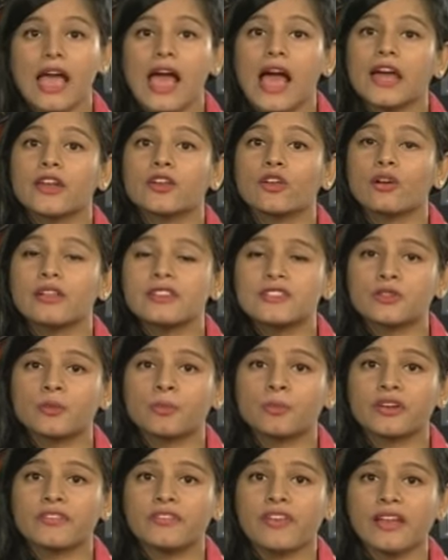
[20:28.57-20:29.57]
and also
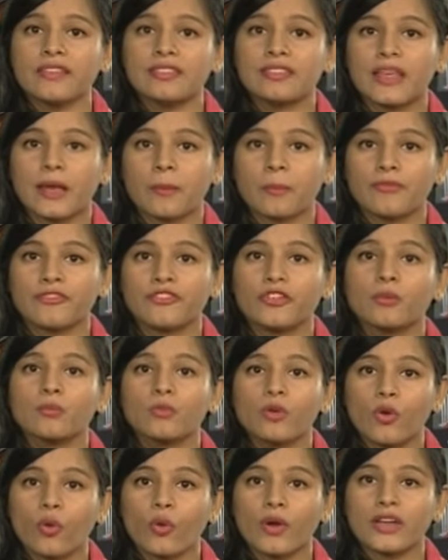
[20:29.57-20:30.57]
prevent them
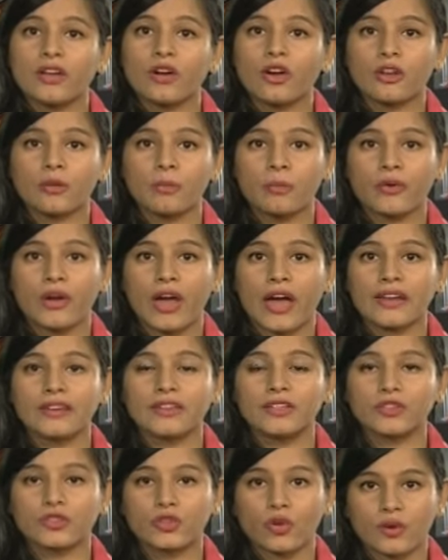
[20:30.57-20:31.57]
from going on a brand
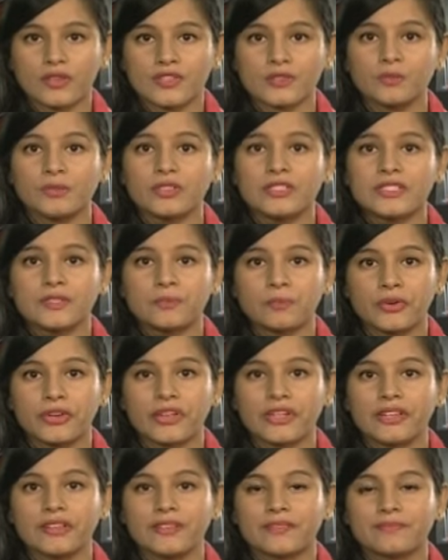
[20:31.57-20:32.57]
endorsement
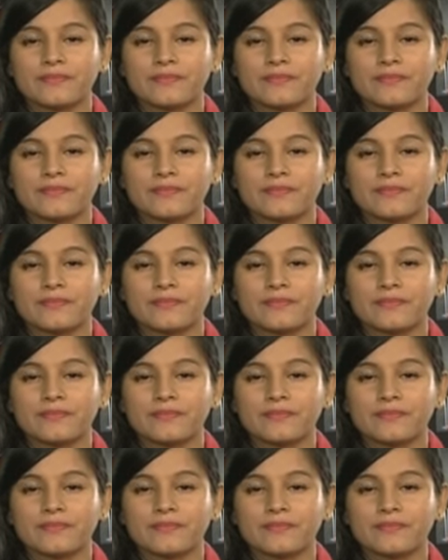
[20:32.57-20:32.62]
spree.